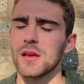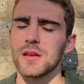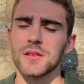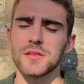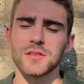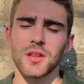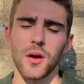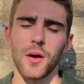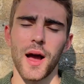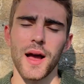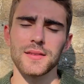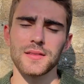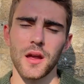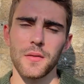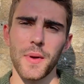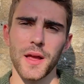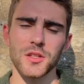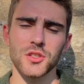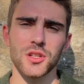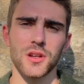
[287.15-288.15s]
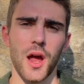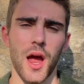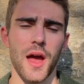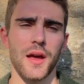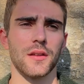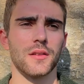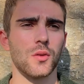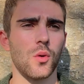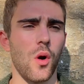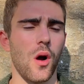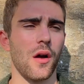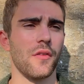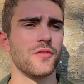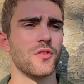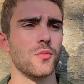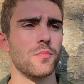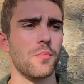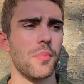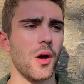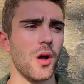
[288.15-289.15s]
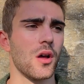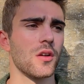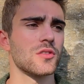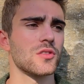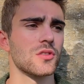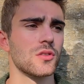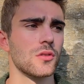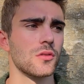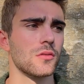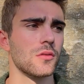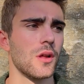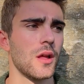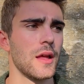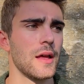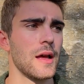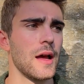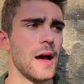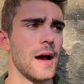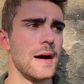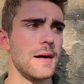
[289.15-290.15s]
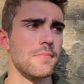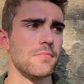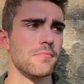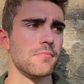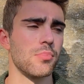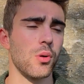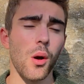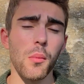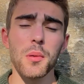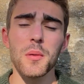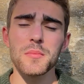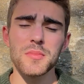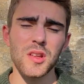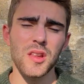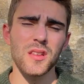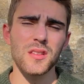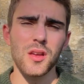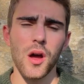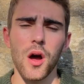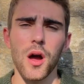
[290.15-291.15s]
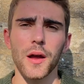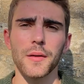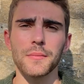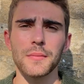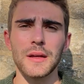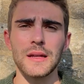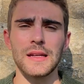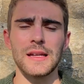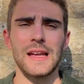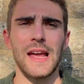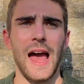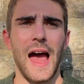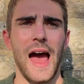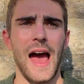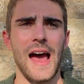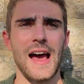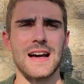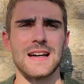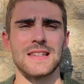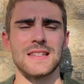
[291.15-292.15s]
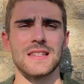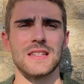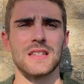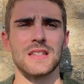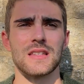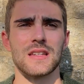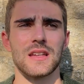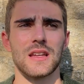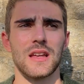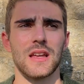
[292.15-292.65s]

so as I mentioned, I had quite a few personal um, problems at the time, and